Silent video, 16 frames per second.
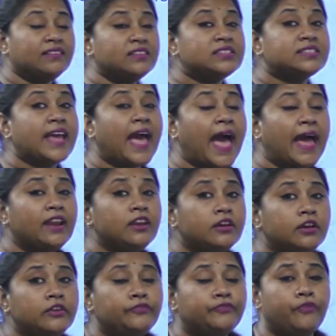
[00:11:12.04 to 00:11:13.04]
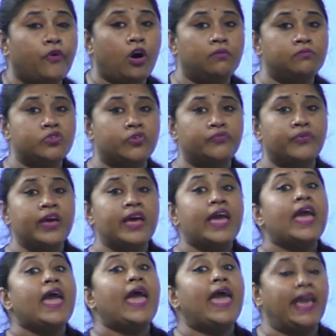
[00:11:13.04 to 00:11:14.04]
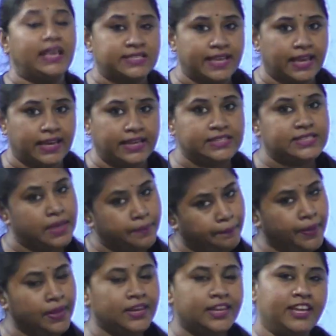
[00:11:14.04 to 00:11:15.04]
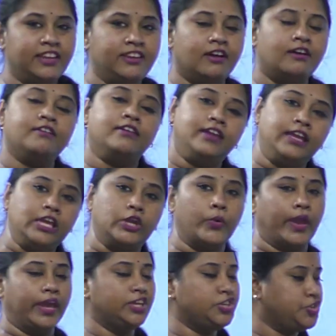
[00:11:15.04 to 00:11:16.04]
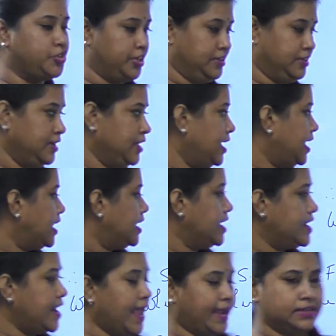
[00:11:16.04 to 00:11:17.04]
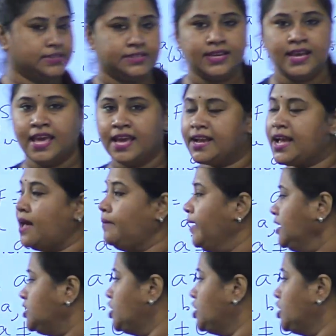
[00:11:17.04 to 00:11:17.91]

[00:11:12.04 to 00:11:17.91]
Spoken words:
the standard forms of SLE, simple linear equation. Next, coming